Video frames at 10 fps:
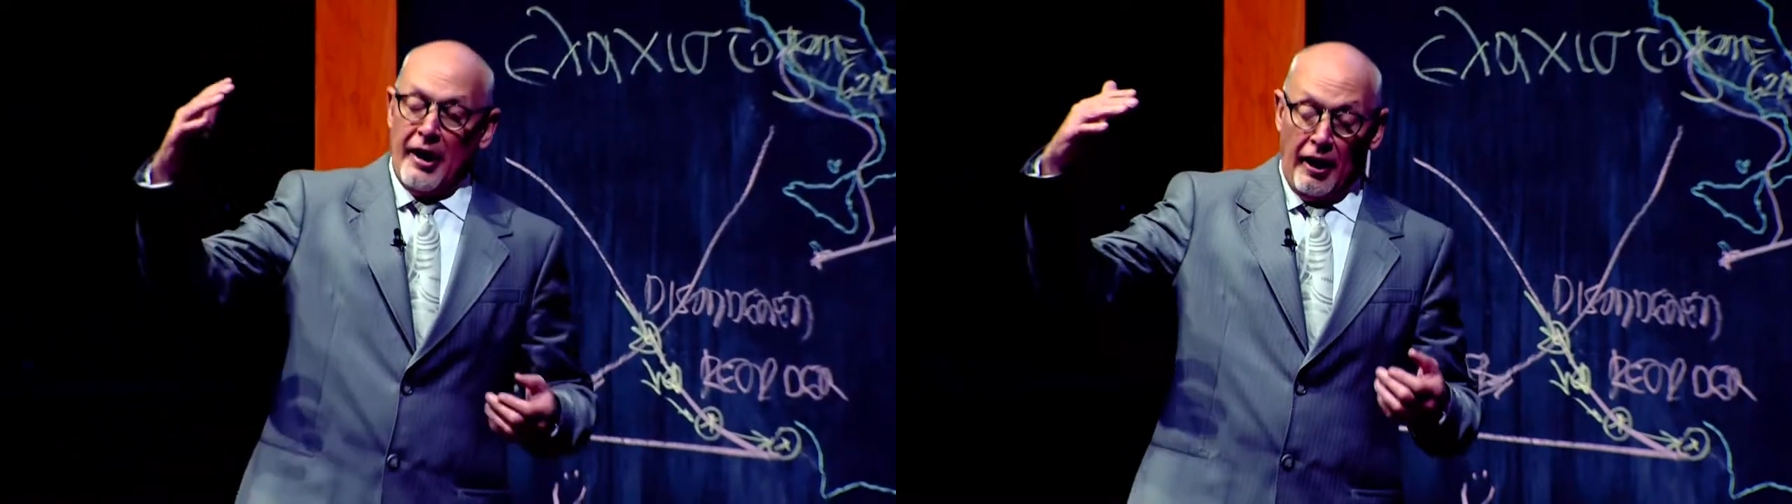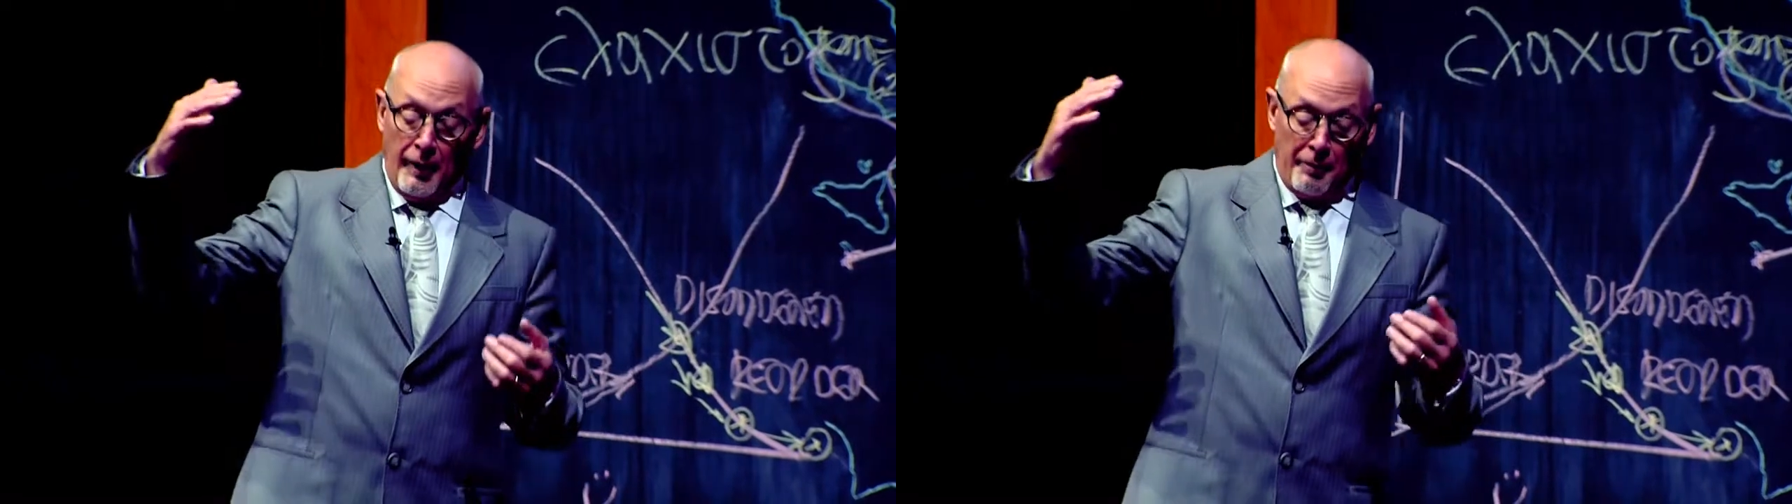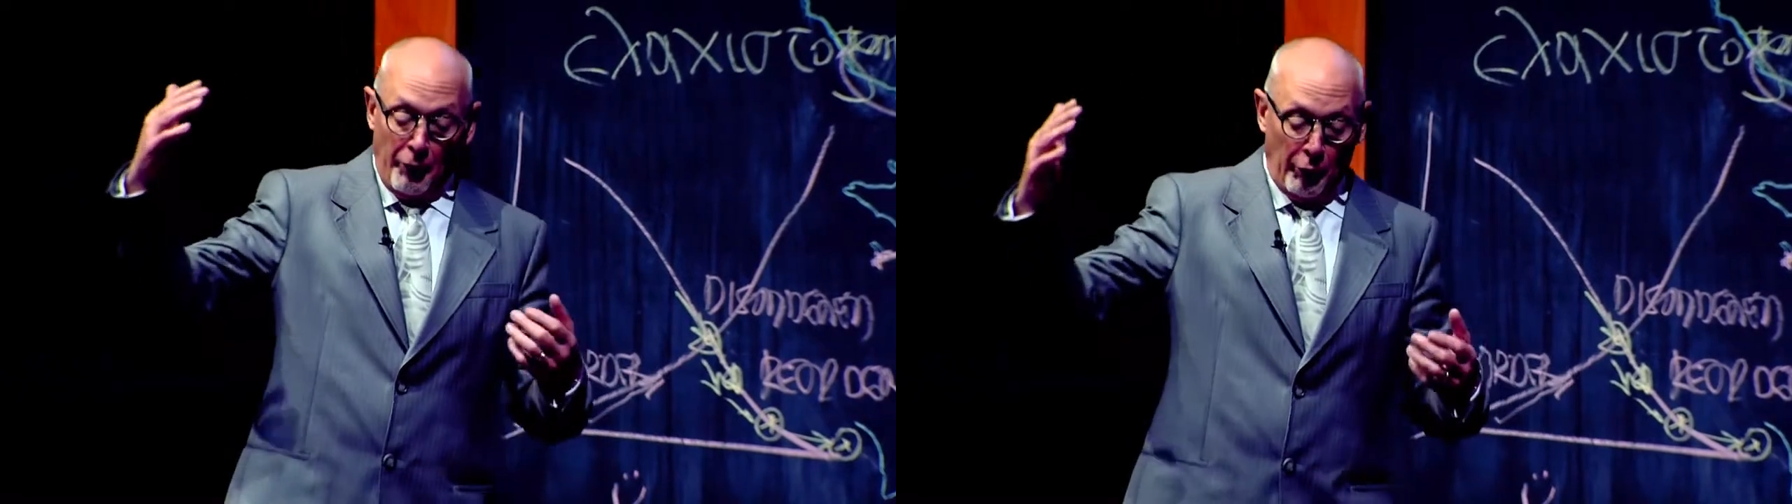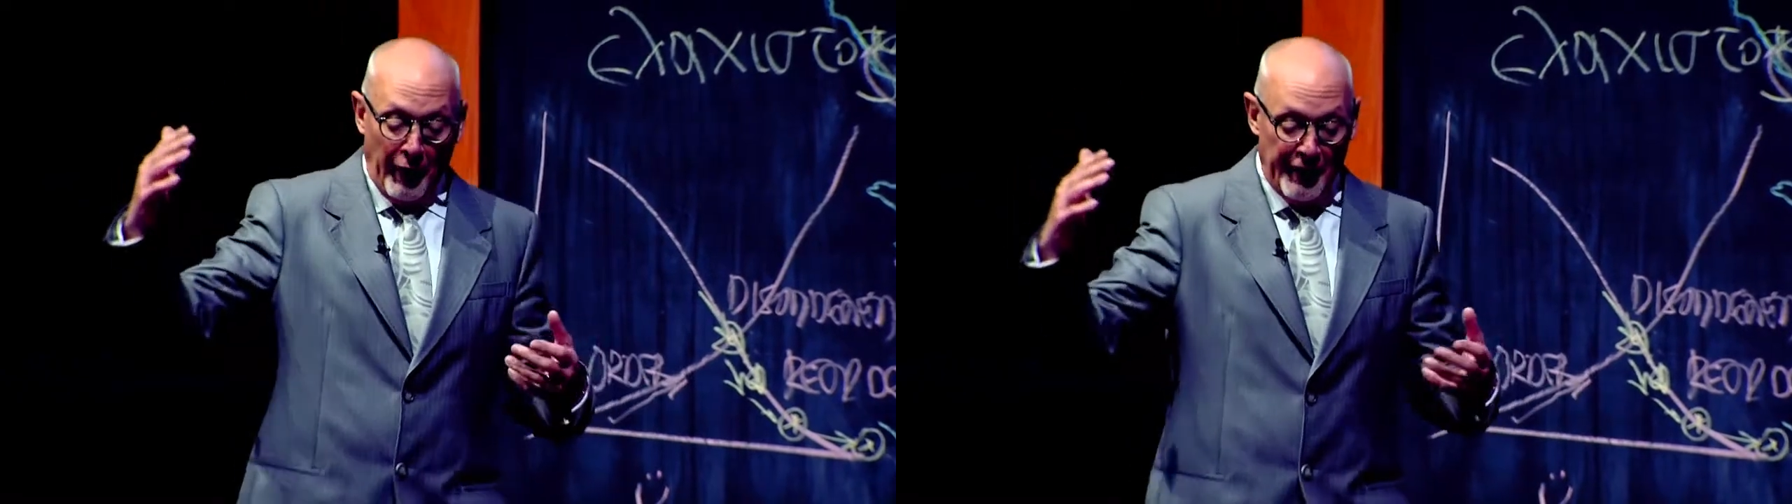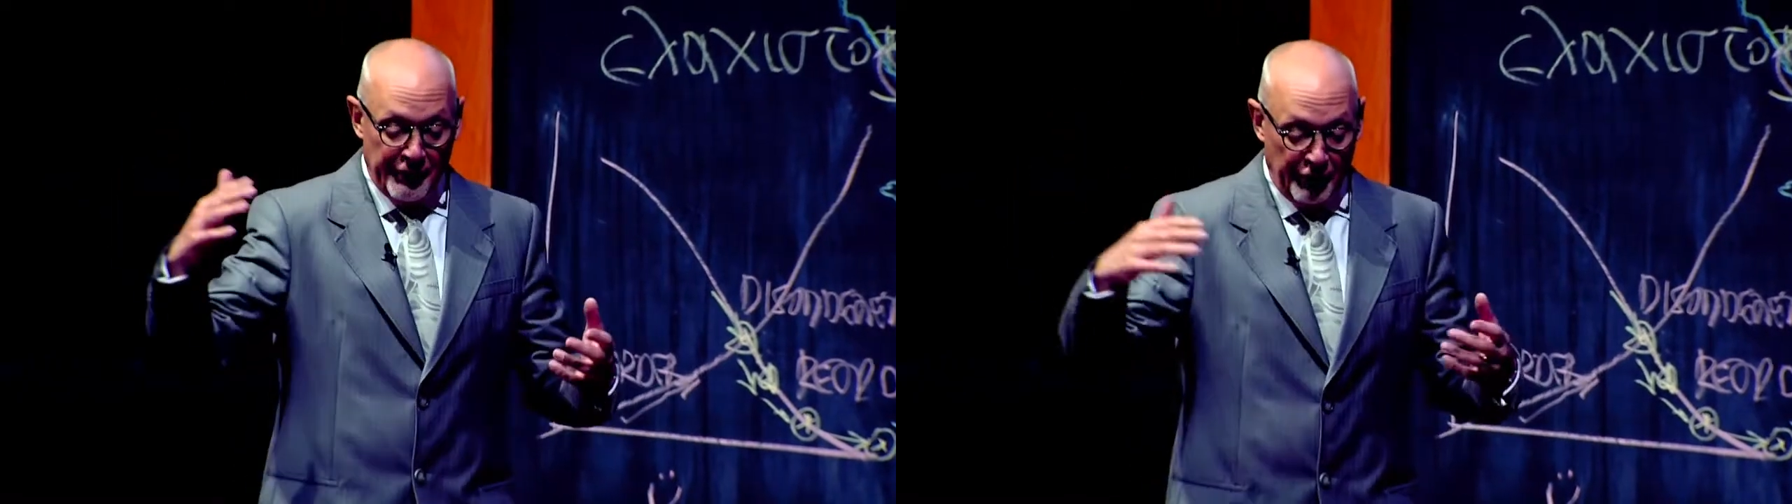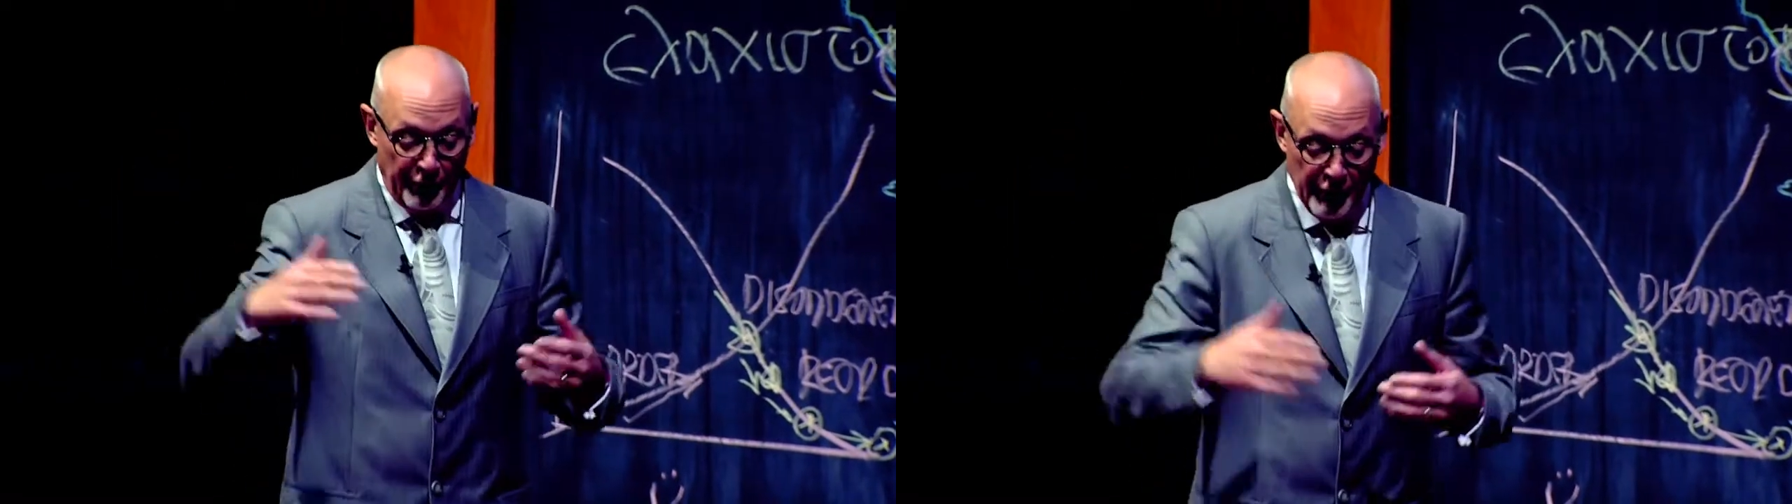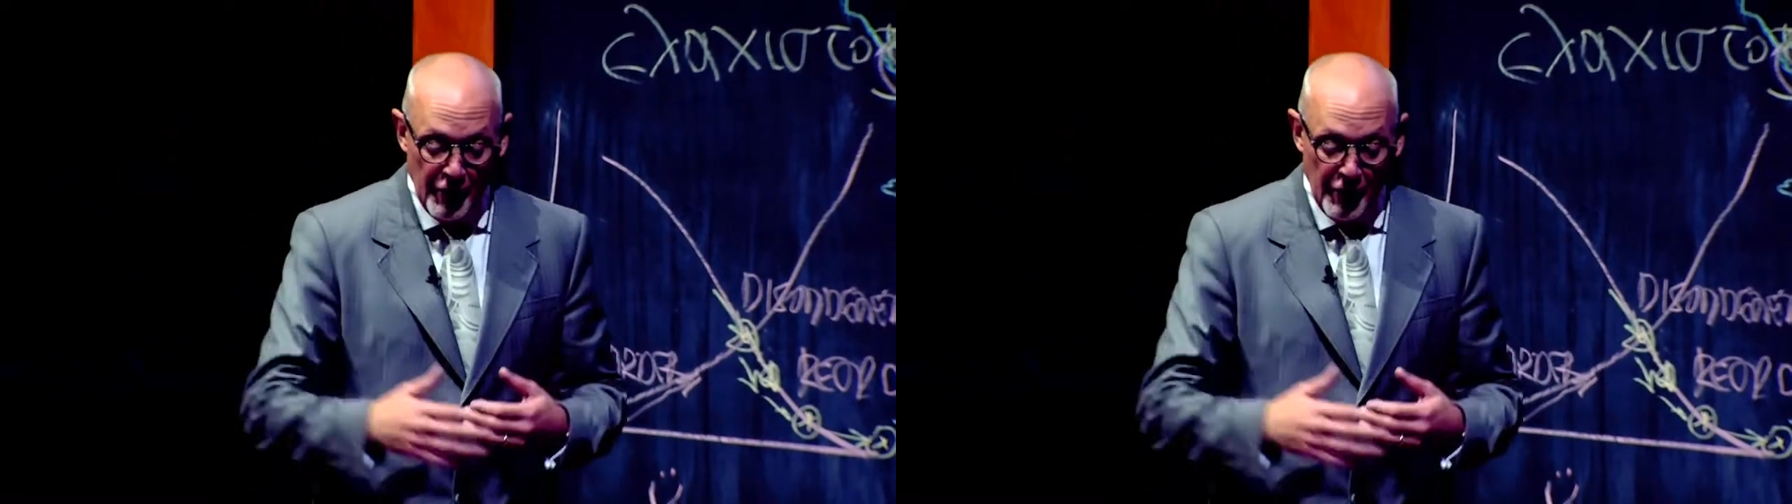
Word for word: up the ranks of